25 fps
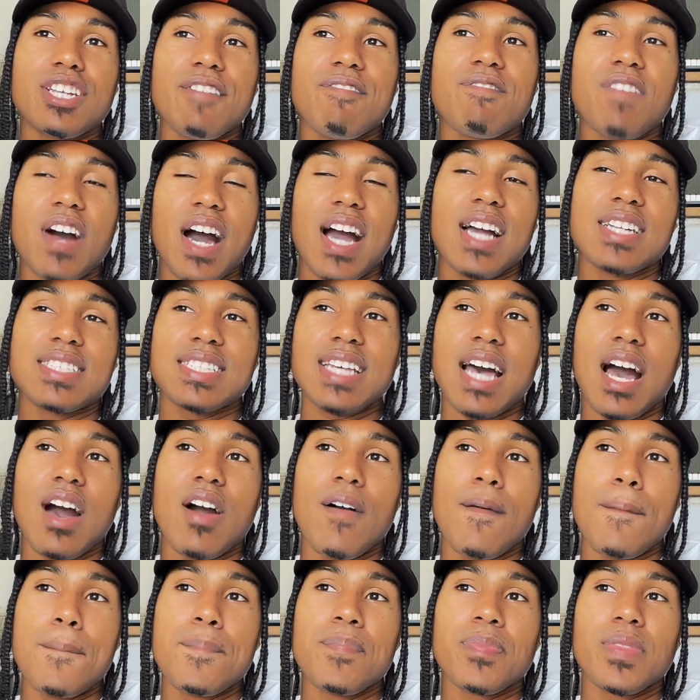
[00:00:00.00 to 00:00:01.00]
But then
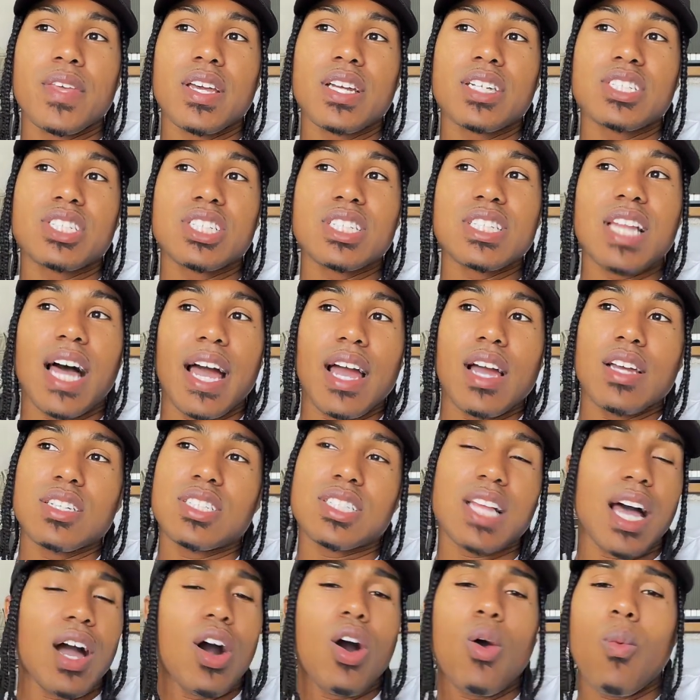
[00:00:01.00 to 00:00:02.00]
she finds out,
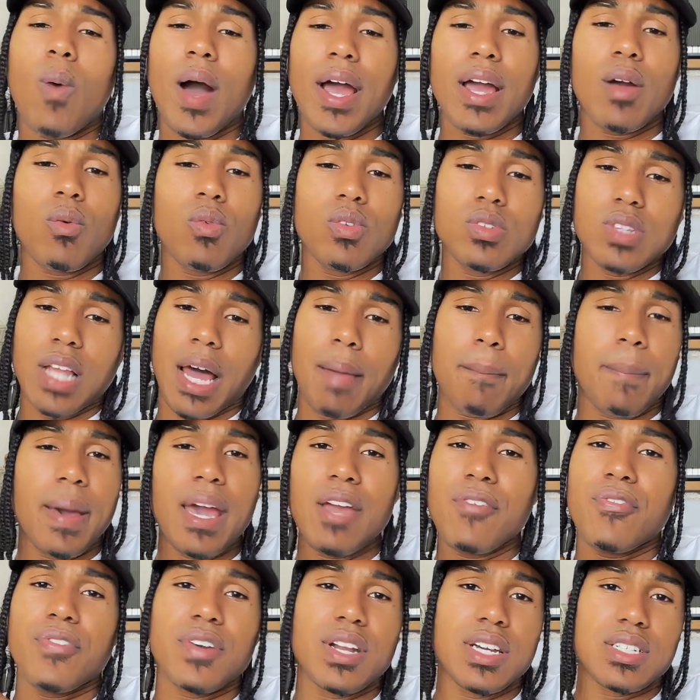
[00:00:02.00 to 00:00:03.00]
she's like, oh,
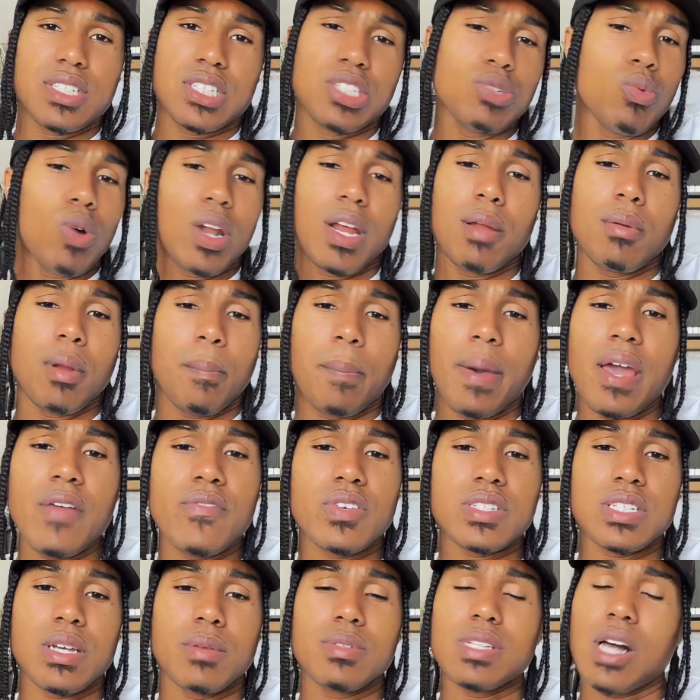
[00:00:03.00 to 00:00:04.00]
why, like, pay for
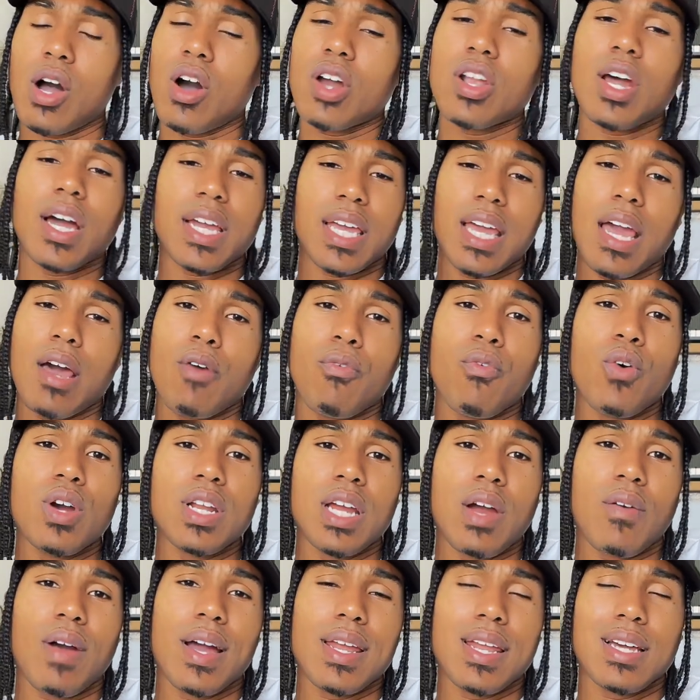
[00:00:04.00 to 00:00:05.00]
this. She wanted him to pay for something. He's
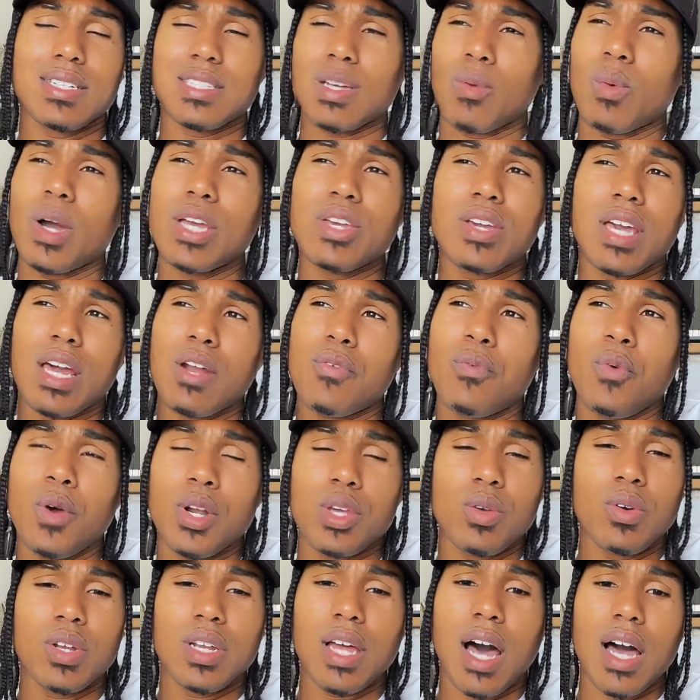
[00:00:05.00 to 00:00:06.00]
like, oh, no, I can't afford that right
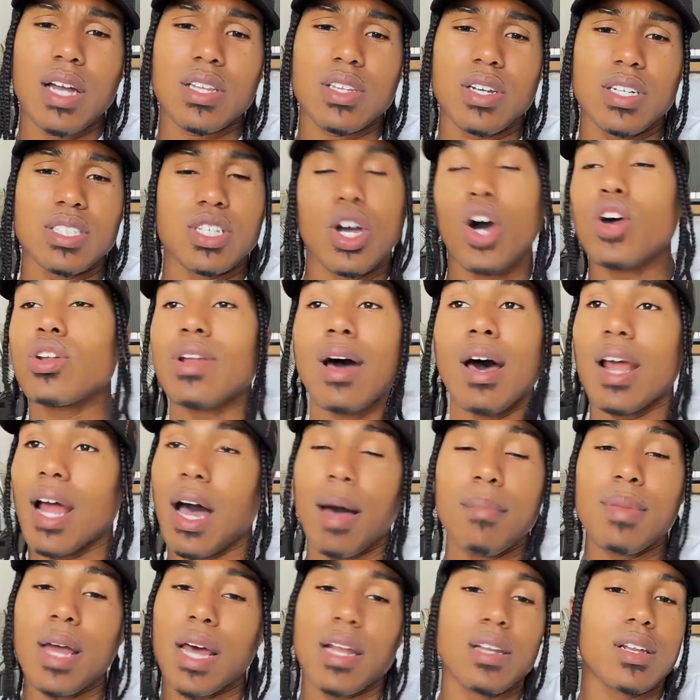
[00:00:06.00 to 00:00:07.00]
now. I was like, why you can't afford it? You're a
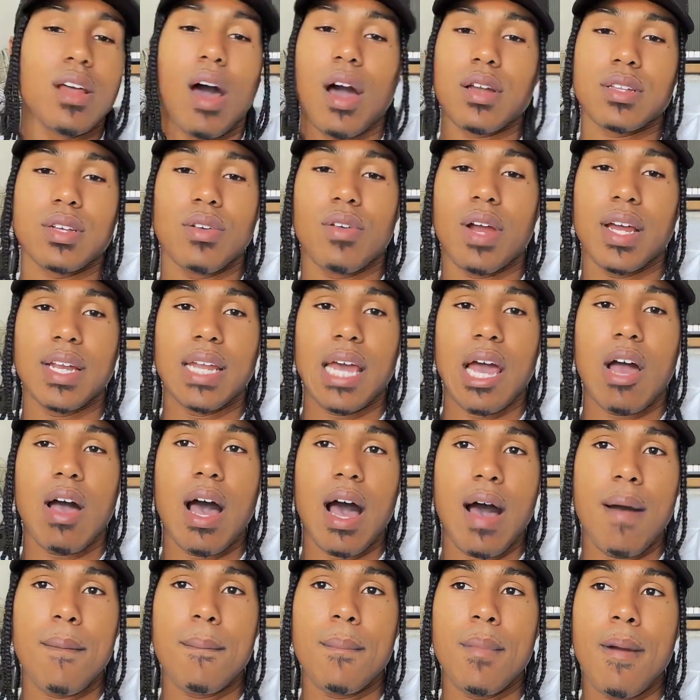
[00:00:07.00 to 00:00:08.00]
doctor. He said, I'm not
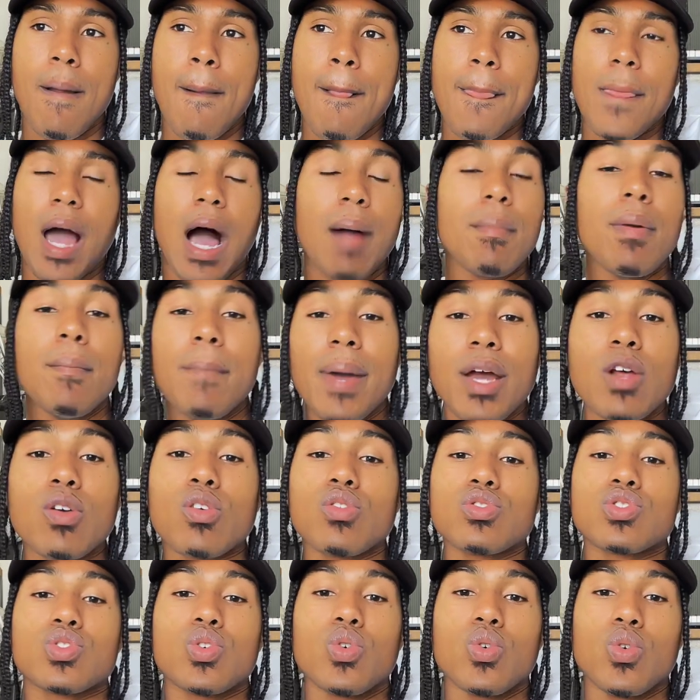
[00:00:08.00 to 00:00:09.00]
a doctor right now.
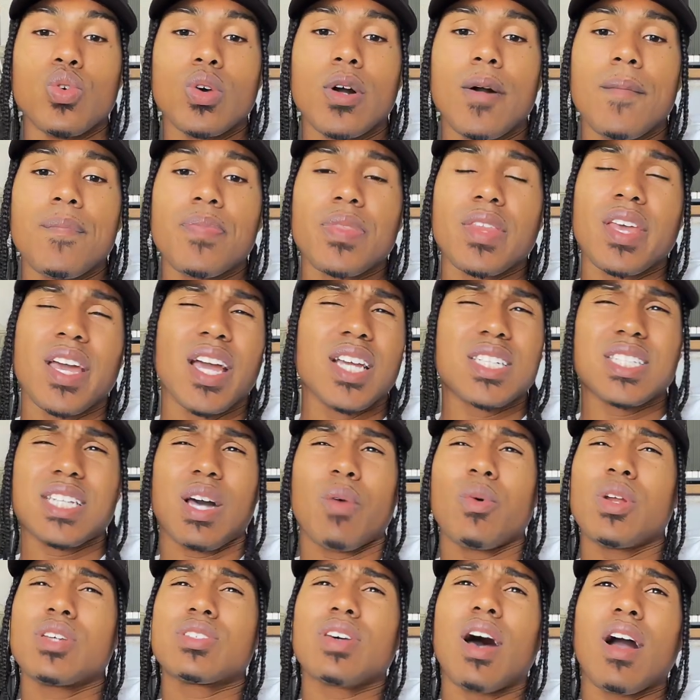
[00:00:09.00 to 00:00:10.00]
I'm in medical
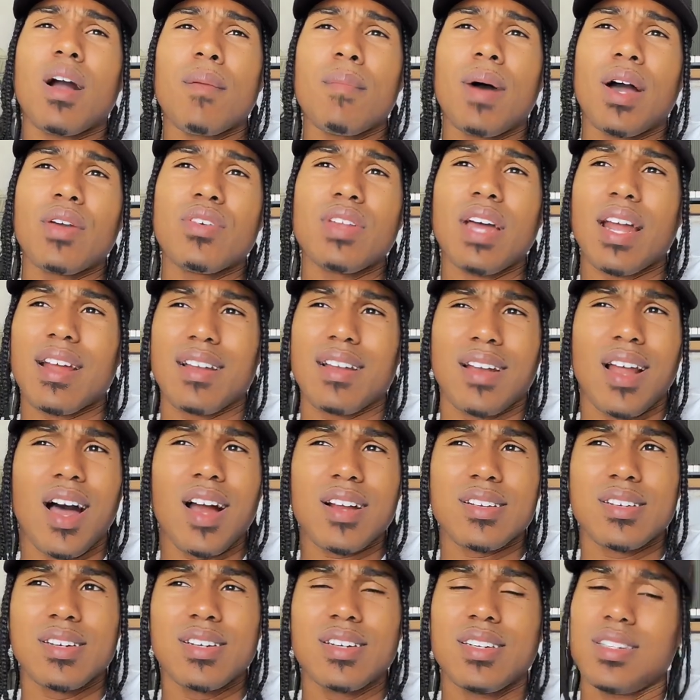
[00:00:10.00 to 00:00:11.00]
school. And she's like, what are you
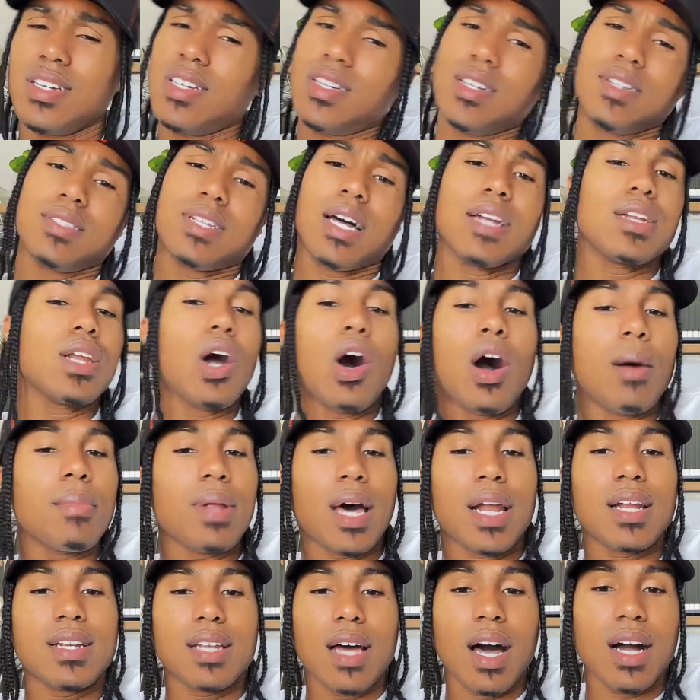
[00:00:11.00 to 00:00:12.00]
talking about? You're not a doctor.
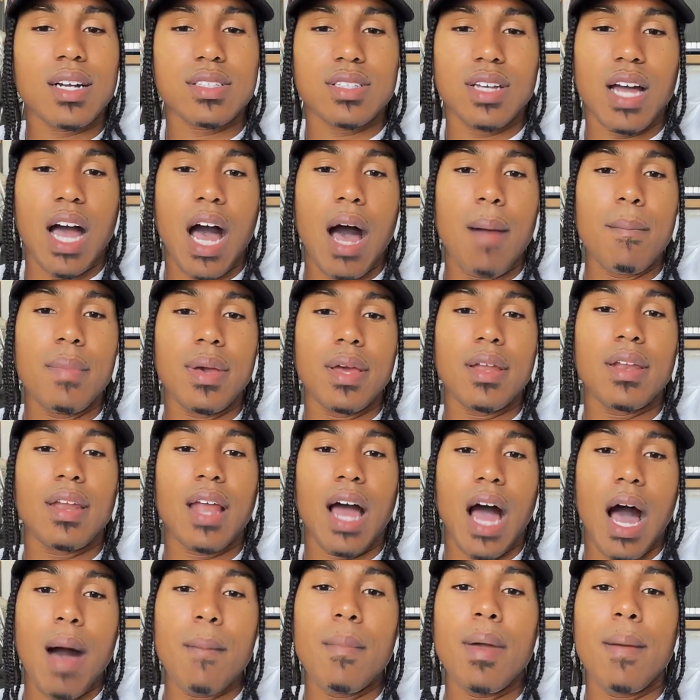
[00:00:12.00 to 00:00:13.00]
Like, no, I'm not a
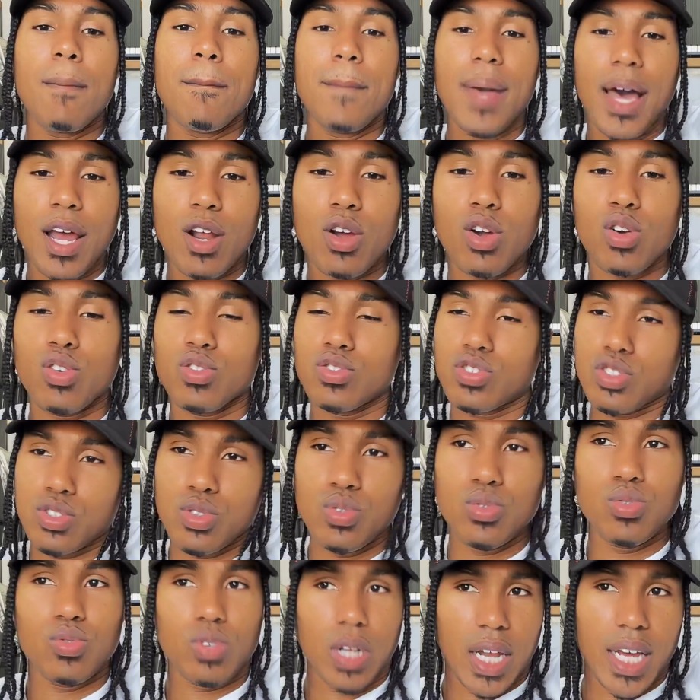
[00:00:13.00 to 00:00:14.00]
doctor. I'm
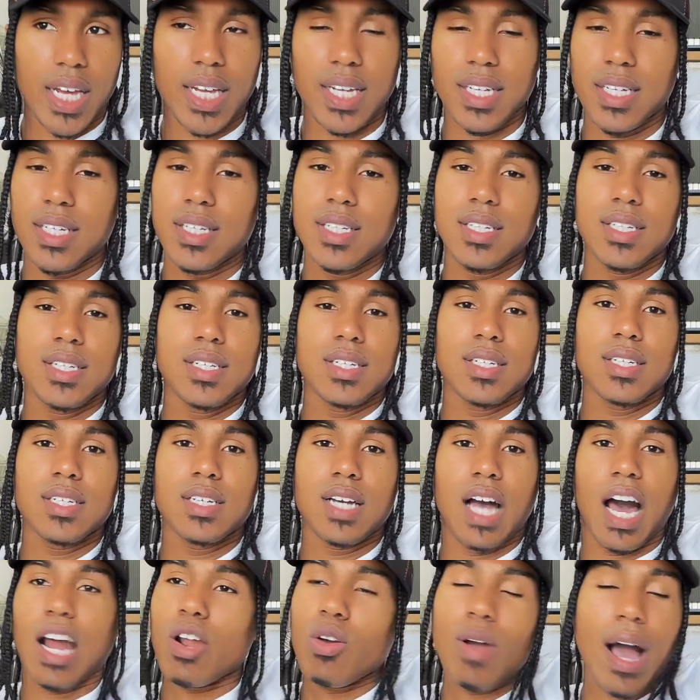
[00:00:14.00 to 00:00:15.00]
in medical school.
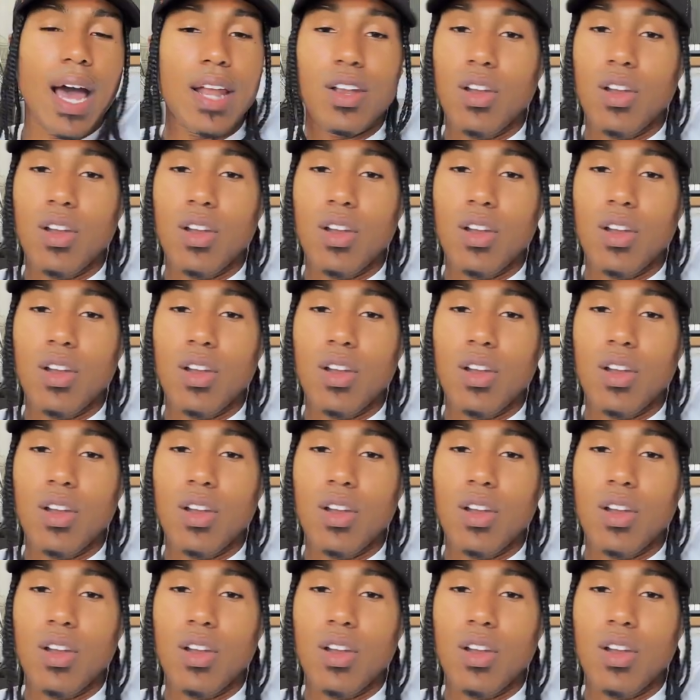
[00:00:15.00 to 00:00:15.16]
Like,